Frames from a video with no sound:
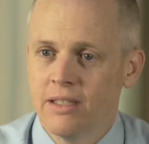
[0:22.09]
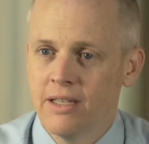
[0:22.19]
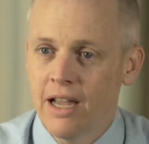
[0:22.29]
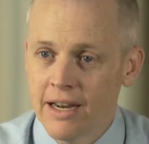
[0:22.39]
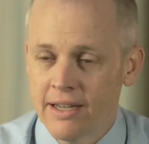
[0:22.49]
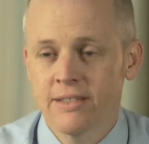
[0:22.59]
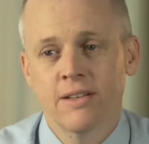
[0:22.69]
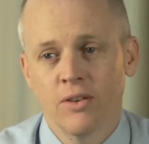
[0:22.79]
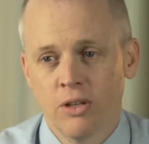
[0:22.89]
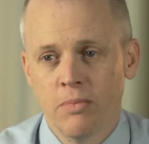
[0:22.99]
Not
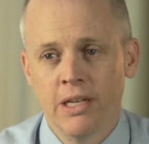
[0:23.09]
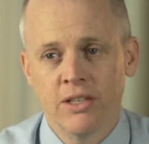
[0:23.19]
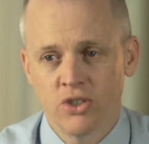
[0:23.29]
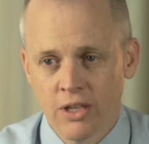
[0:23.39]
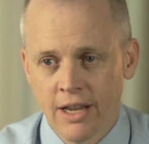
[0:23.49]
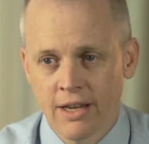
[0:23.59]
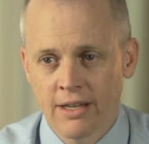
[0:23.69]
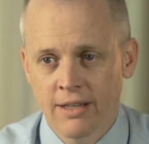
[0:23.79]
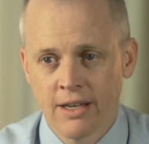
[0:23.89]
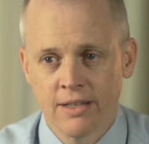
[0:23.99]
necessarily meaning
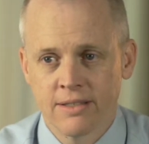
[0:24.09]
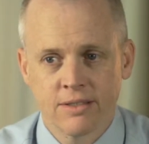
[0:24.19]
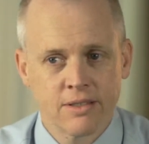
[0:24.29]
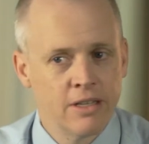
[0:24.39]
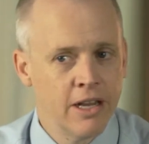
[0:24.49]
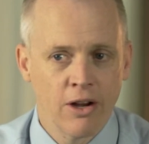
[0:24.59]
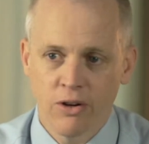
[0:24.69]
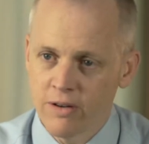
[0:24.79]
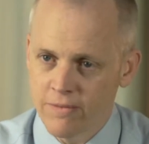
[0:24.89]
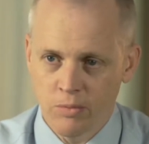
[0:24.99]
genetic that it's
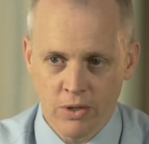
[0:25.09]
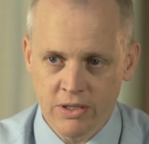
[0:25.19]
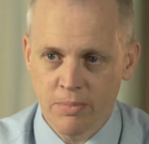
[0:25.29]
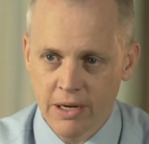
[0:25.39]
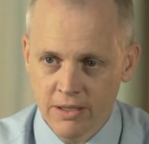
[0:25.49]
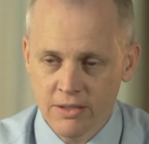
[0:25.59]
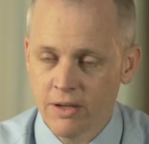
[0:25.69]
inherited from one's parents,